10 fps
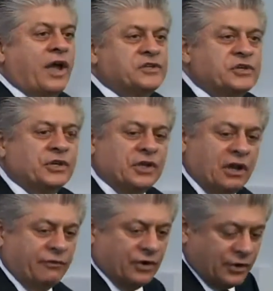Question,
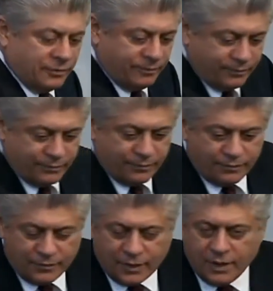Governor.
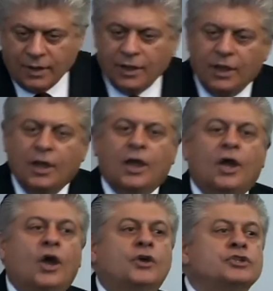
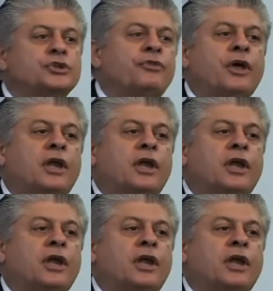Should